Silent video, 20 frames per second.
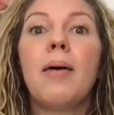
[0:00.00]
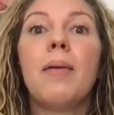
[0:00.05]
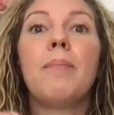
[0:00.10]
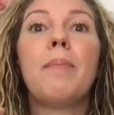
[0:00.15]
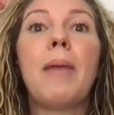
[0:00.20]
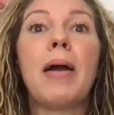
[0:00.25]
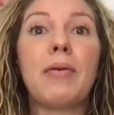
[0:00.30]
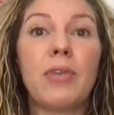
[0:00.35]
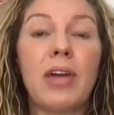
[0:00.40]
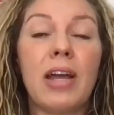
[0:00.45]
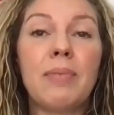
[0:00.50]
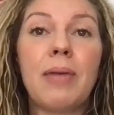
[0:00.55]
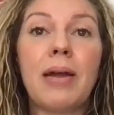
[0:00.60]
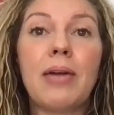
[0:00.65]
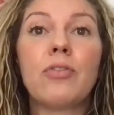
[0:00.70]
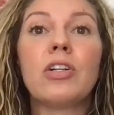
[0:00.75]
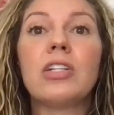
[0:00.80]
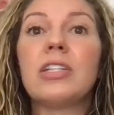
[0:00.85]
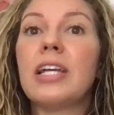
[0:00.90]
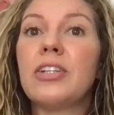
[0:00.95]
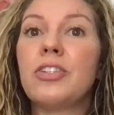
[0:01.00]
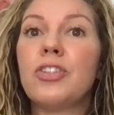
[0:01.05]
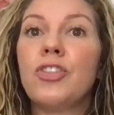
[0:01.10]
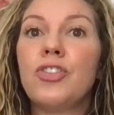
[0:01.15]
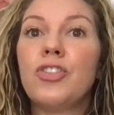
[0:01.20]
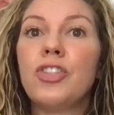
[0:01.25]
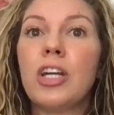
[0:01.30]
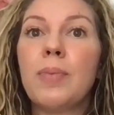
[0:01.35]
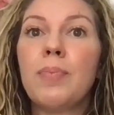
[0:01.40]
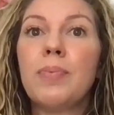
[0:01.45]
my
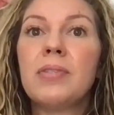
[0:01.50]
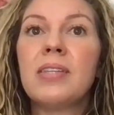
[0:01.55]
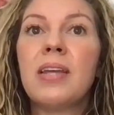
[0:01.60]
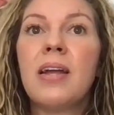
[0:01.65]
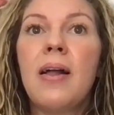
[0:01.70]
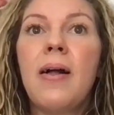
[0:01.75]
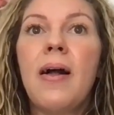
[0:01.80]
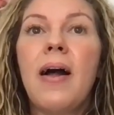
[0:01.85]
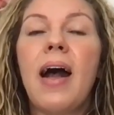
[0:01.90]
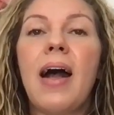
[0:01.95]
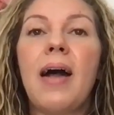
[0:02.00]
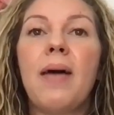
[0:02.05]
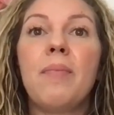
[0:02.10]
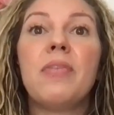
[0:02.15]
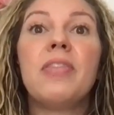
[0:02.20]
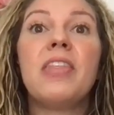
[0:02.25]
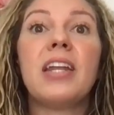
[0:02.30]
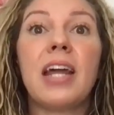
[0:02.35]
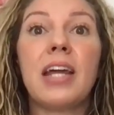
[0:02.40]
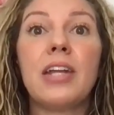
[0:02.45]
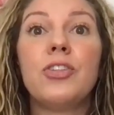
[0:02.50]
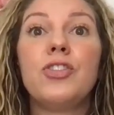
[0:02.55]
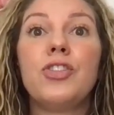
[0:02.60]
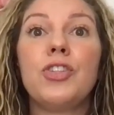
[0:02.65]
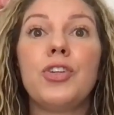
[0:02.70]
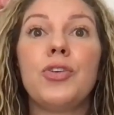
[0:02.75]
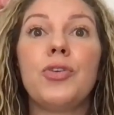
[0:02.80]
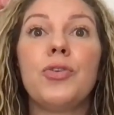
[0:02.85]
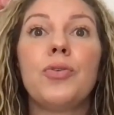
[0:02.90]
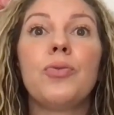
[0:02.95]
relationships than I
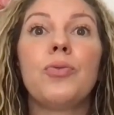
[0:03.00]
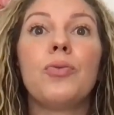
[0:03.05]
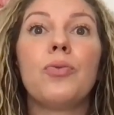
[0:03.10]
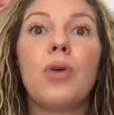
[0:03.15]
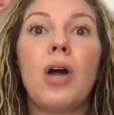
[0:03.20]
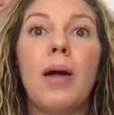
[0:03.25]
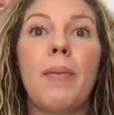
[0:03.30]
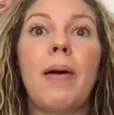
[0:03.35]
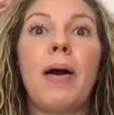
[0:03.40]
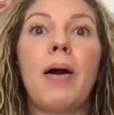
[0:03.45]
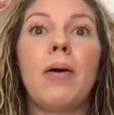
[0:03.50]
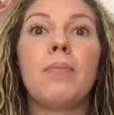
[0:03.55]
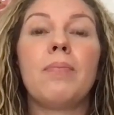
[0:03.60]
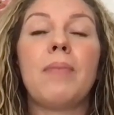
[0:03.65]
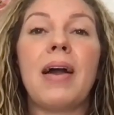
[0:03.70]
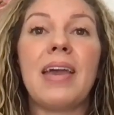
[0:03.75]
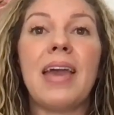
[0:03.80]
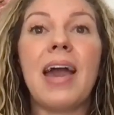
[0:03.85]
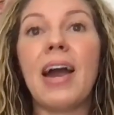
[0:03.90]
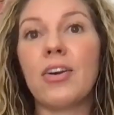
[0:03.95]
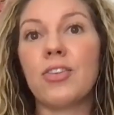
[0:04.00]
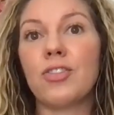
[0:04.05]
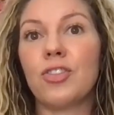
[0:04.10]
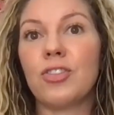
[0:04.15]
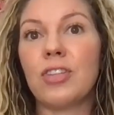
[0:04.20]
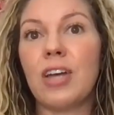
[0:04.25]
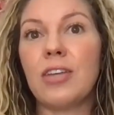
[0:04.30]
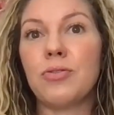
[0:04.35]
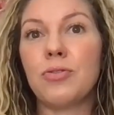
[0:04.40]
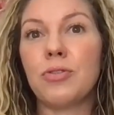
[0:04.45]
do about my
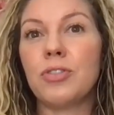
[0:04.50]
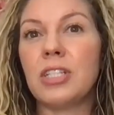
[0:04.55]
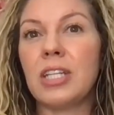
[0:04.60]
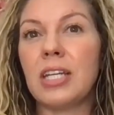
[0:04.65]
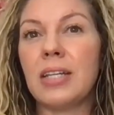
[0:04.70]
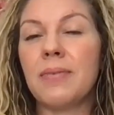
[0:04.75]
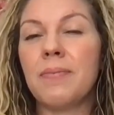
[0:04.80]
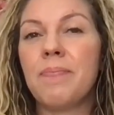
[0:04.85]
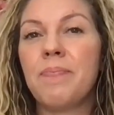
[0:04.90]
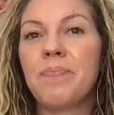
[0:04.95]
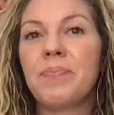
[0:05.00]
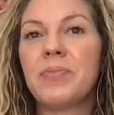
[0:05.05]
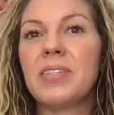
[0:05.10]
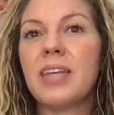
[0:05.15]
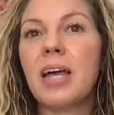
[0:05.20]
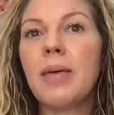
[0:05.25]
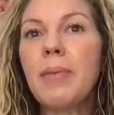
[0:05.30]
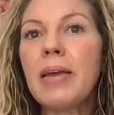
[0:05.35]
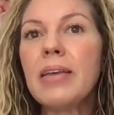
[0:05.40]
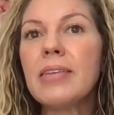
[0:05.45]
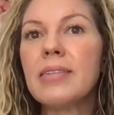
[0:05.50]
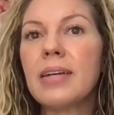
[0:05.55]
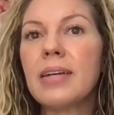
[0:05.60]
exercise routine. Does that make